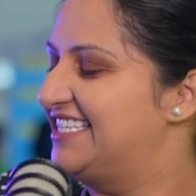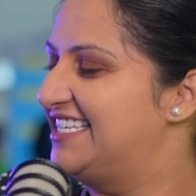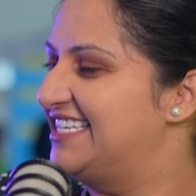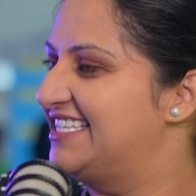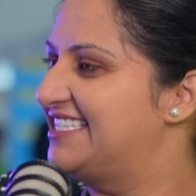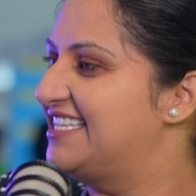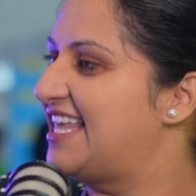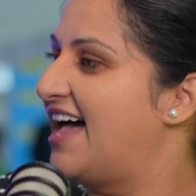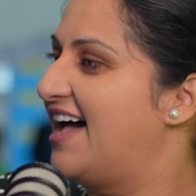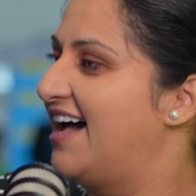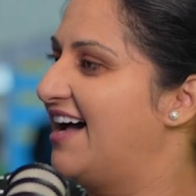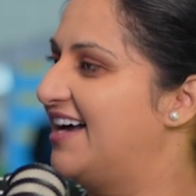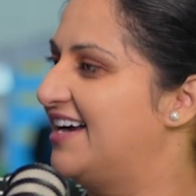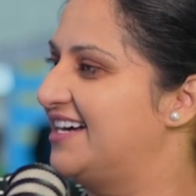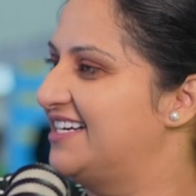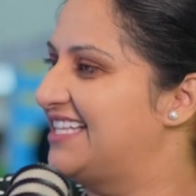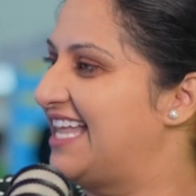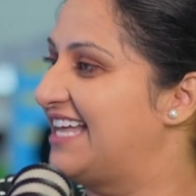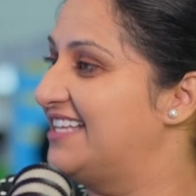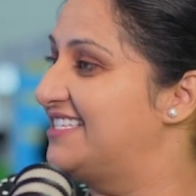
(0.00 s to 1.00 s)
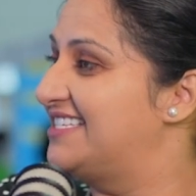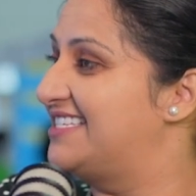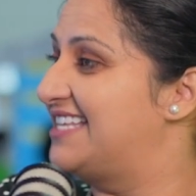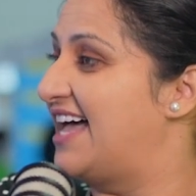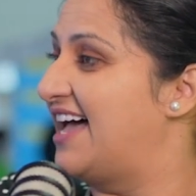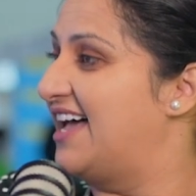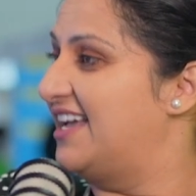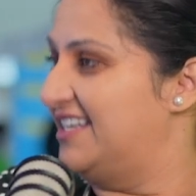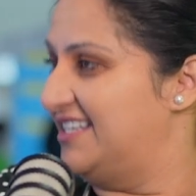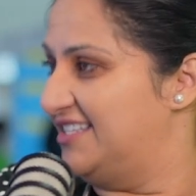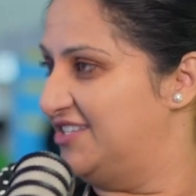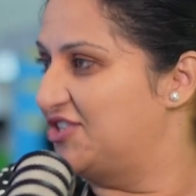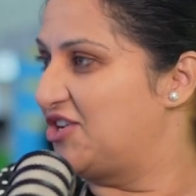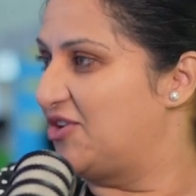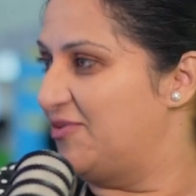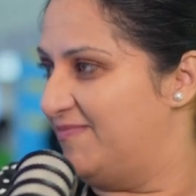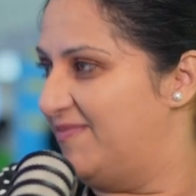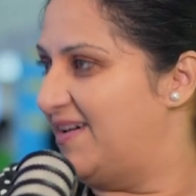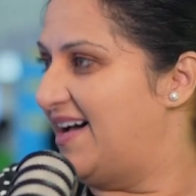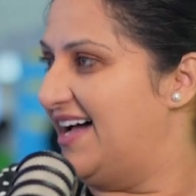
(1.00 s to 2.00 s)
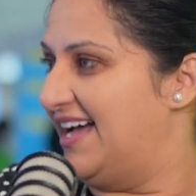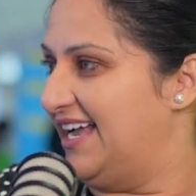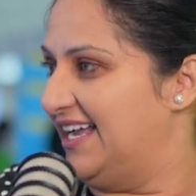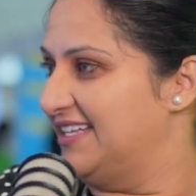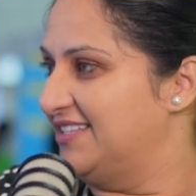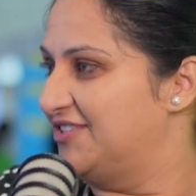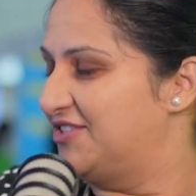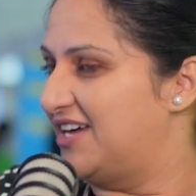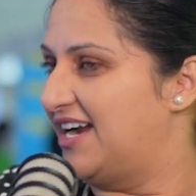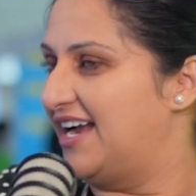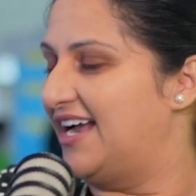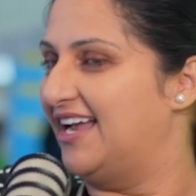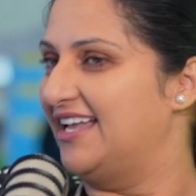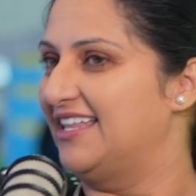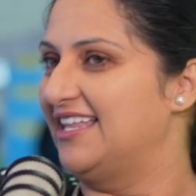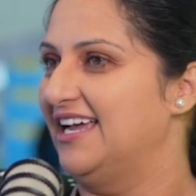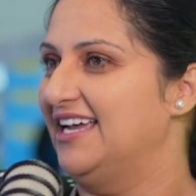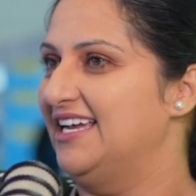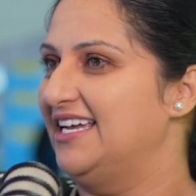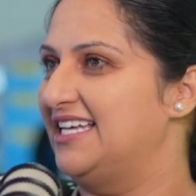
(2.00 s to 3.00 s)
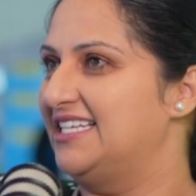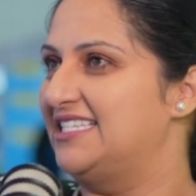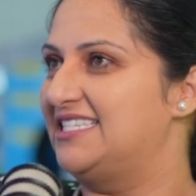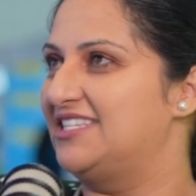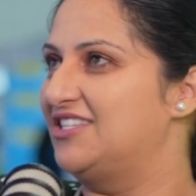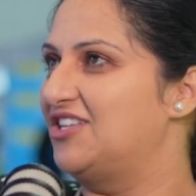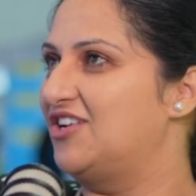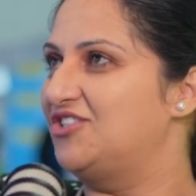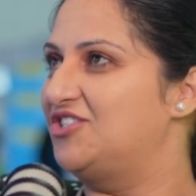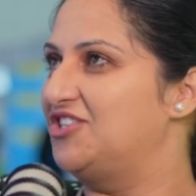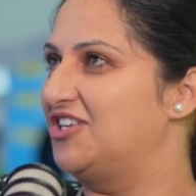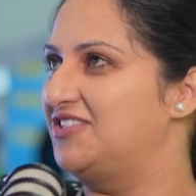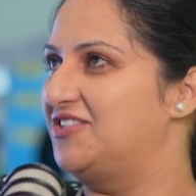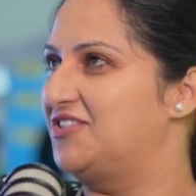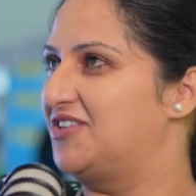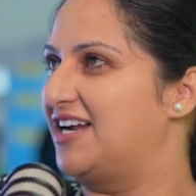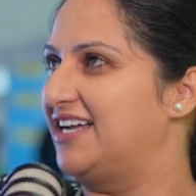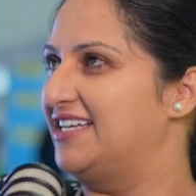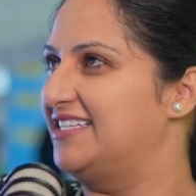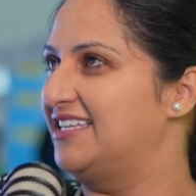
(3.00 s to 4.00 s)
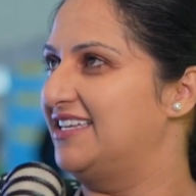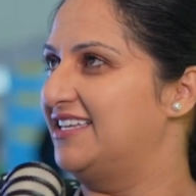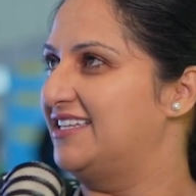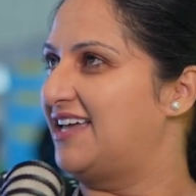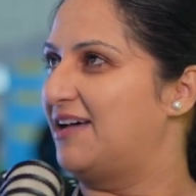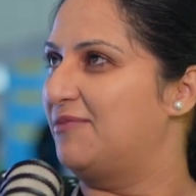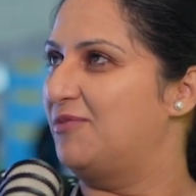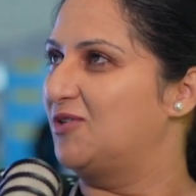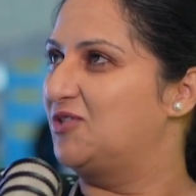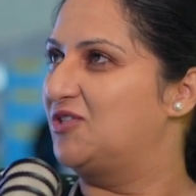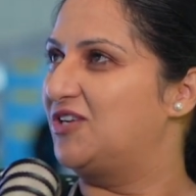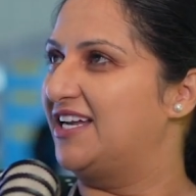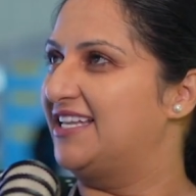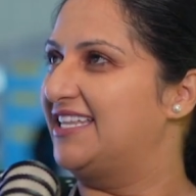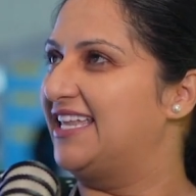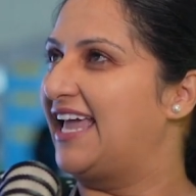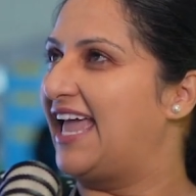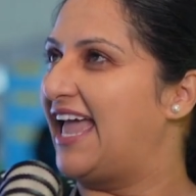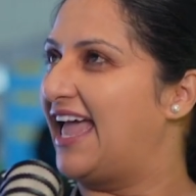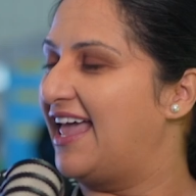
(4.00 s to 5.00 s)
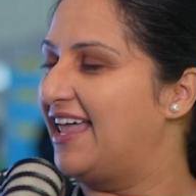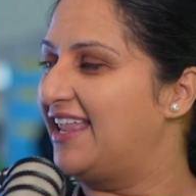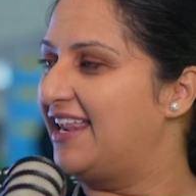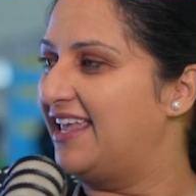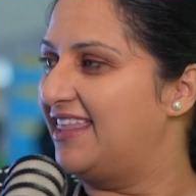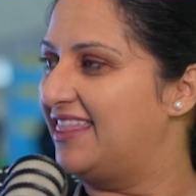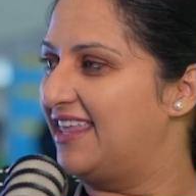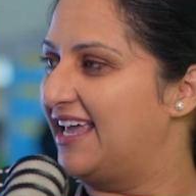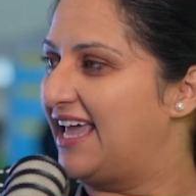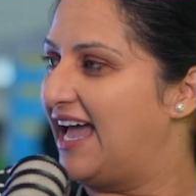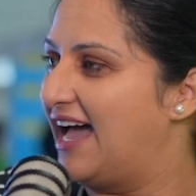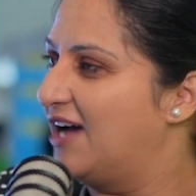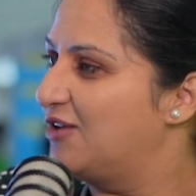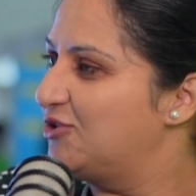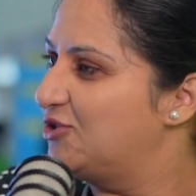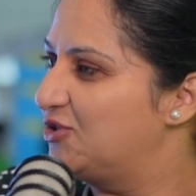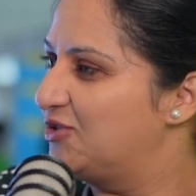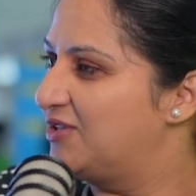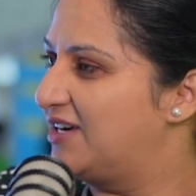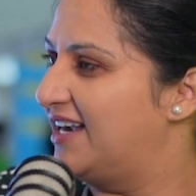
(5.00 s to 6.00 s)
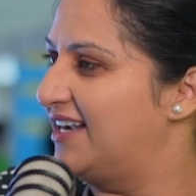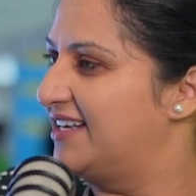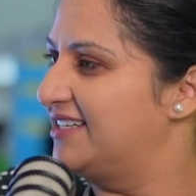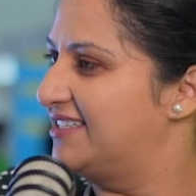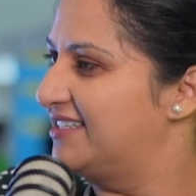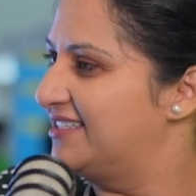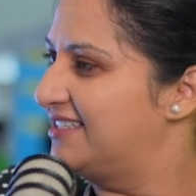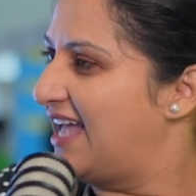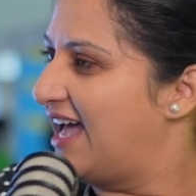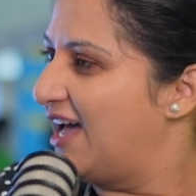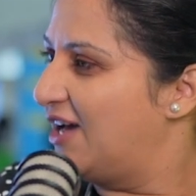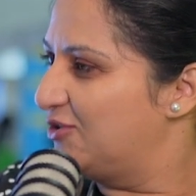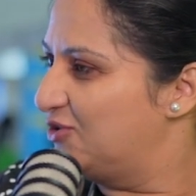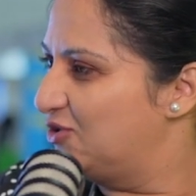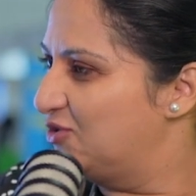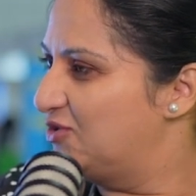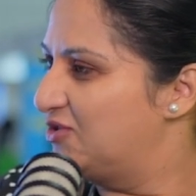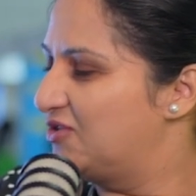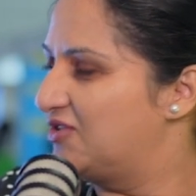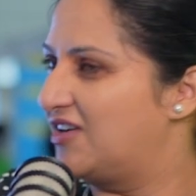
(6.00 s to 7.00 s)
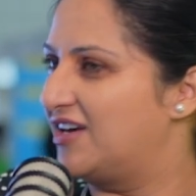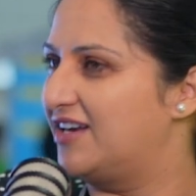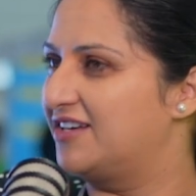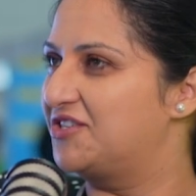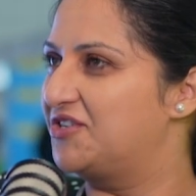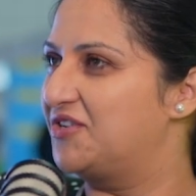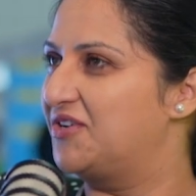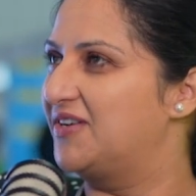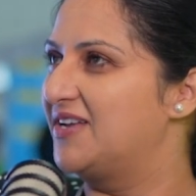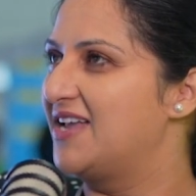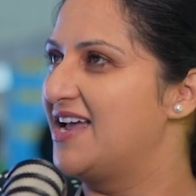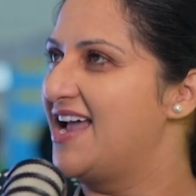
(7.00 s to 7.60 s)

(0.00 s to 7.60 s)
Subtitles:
is art and science combined, right? It's not just about writing anything, how to write it, how to structure.